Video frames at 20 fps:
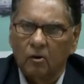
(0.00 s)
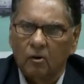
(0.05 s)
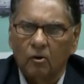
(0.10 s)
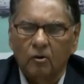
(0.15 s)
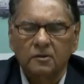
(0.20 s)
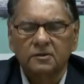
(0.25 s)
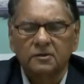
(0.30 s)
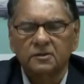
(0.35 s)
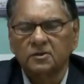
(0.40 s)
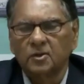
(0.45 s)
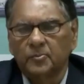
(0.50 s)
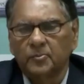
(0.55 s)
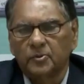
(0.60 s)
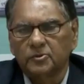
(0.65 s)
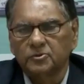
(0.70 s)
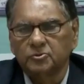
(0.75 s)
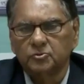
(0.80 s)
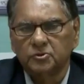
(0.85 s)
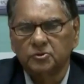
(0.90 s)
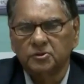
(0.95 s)
all these
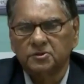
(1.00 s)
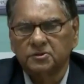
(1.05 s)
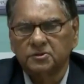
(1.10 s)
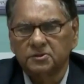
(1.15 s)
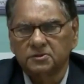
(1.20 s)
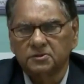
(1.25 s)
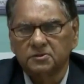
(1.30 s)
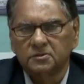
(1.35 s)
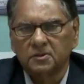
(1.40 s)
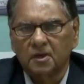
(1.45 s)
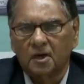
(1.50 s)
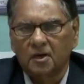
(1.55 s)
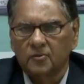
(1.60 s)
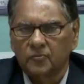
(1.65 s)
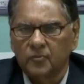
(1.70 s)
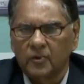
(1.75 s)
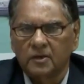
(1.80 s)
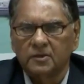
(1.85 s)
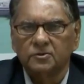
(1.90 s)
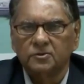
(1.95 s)
opportunities are
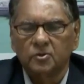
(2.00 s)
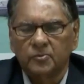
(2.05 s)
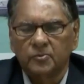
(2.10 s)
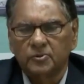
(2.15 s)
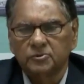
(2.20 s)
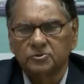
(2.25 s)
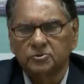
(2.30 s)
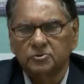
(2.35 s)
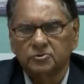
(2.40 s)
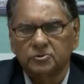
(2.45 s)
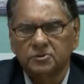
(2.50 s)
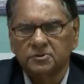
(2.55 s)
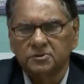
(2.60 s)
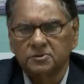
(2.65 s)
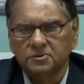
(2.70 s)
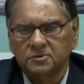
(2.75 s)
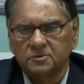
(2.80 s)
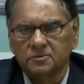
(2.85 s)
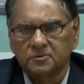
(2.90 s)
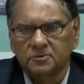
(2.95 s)
valid
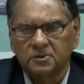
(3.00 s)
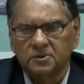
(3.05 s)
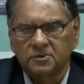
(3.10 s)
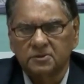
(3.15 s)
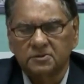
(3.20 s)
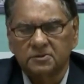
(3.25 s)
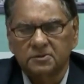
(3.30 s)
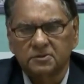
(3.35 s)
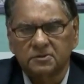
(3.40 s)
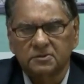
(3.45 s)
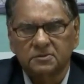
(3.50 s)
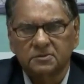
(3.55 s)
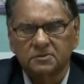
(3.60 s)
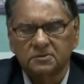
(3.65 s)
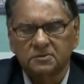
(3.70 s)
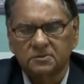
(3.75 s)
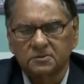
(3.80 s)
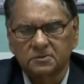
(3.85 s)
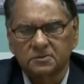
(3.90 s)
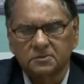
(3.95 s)
opportunities, whether it is
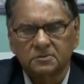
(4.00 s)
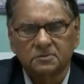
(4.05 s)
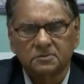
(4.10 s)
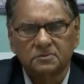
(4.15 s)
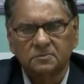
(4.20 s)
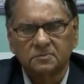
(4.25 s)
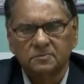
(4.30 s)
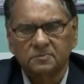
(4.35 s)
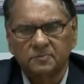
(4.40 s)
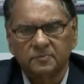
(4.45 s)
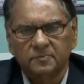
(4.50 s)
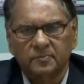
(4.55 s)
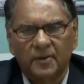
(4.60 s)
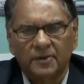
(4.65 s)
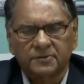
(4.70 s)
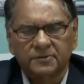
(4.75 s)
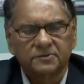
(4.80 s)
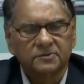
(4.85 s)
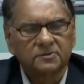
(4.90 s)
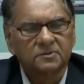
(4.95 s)

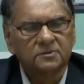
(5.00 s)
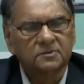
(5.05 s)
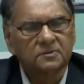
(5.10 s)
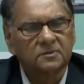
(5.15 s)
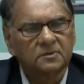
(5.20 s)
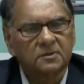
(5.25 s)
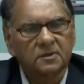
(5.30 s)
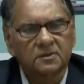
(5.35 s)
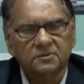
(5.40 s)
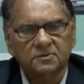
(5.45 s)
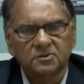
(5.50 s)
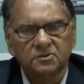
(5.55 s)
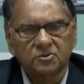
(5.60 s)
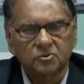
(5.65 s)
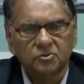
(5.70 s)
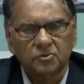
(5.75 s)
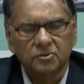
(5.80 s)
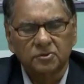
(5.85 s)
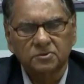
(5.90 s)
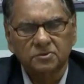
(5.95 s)
battery energy
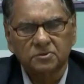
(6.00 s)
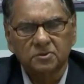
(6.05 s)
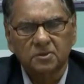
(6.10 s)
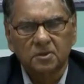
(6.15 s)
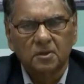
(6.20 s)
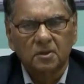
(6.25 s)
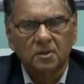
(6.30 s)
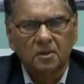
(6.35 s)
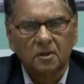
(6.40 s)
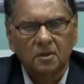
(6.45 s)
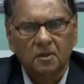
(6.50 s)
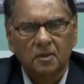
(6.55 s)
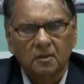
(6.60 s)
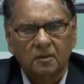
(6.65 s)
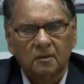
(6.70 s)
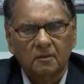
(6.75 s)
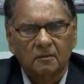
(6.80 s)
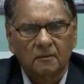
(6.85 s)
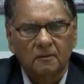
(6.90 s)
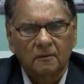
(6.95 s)
storage
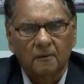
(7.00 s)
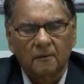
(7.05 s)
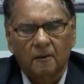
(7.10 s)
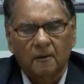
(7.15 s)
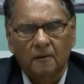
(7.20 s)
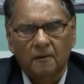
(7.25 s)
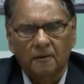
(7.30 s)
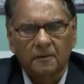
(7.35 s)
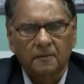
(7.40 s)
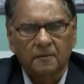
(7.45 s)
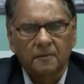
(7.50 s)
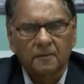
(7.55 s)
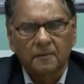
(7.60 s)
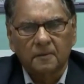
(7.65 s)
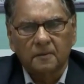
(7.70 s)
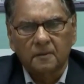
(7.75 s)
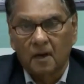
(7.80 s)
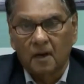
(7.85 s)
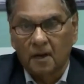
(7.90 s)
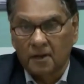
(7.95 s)
or
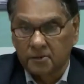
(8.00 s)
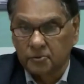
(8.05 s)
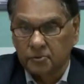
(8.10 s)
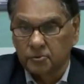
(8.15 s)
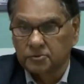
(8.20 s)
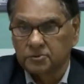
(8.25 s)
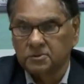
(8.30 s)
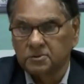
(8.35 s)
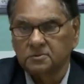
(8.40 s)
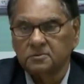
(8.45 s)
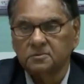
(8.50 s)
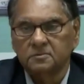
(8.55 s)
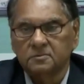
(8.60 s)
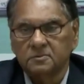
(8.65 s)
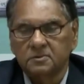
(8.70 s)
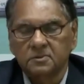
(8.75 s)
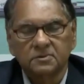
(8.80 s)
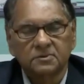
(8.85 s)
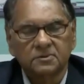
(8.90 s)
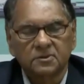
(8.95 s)
hydrogen
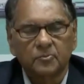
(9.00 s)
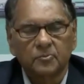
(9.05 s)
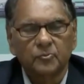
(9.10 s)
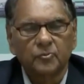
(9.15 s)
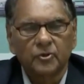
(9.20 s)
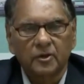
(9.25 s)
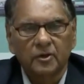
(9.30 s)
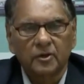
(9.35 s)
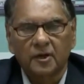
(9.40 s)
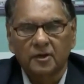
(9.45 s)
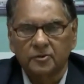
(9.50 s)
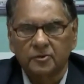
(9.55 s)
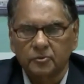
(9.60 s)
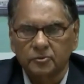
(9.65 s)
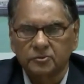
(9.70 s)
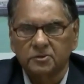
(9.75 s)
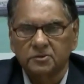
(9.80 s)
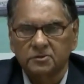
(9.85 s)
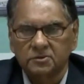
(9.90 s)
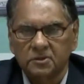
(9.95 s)
in some way.
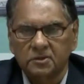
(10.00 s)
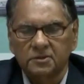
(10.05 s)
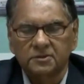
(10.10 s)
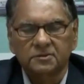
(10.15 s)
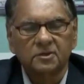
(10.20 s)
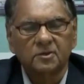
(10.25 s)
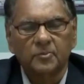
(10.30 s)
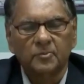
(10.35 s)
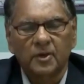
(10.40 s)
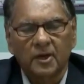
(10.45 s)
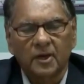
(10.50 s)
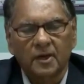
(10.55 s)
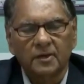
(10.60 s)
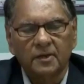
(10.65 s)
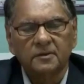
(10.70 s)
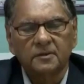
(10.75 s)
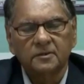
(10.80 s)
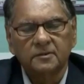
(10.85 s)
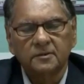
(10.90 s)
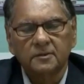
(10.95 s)
Hydrogen is a little
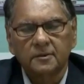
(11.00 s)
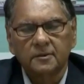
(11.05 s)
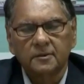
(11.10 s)
behind.